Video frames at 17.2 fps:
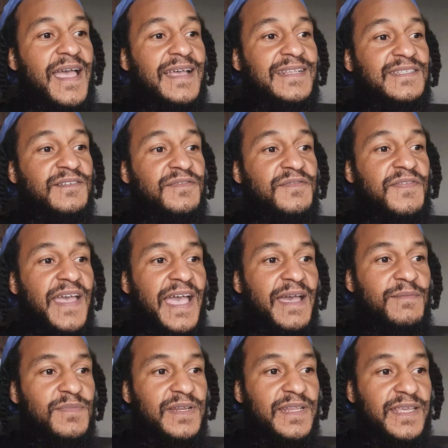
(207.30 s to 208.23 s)
As a
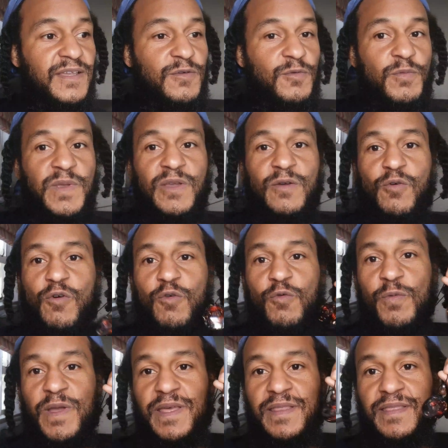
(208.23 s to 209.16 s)
family, we
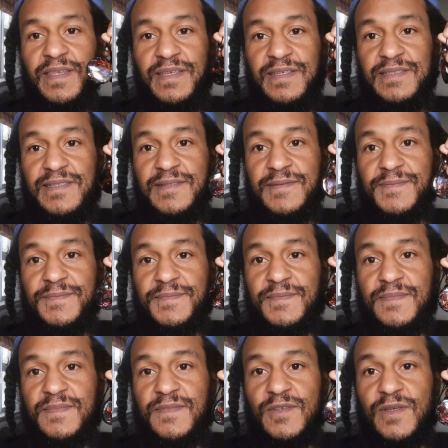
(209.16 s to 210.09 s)
all wear these,
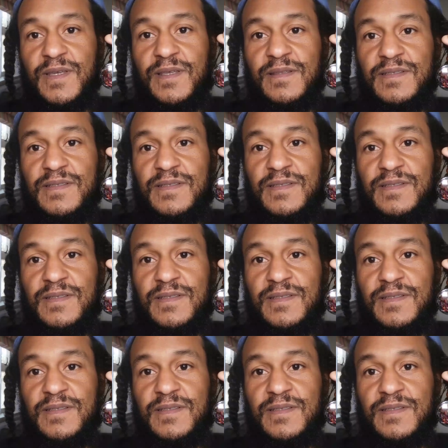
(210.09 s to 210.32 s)
okay?